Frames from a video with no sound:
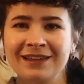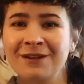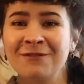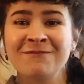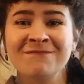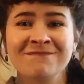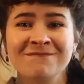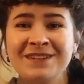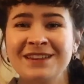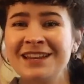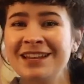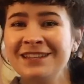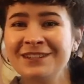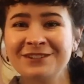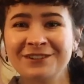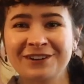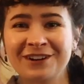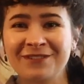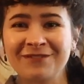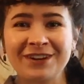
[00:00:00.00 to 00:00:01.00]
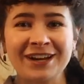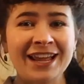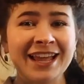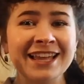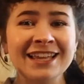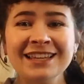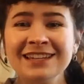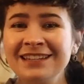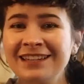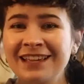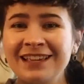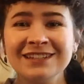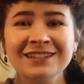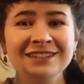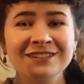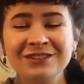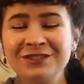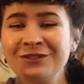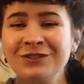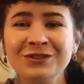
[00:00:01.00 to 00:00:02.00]
am an Instagrammer. I
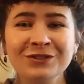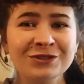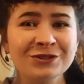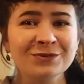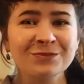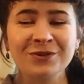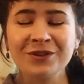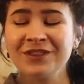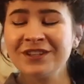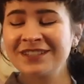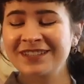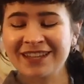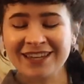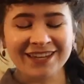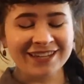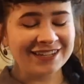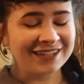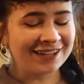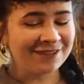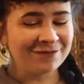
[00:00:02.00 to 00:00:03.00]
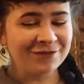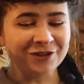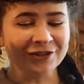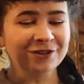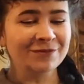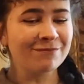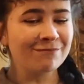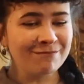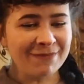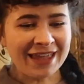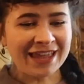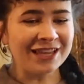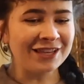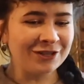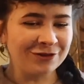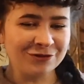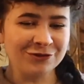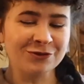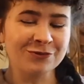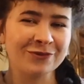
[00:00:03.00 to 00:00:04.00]
do YouTube on the side. I'm not a
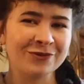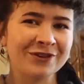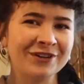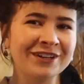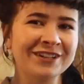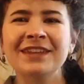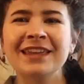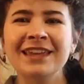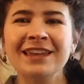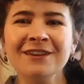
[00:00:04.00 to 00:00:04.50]
main YouTuber.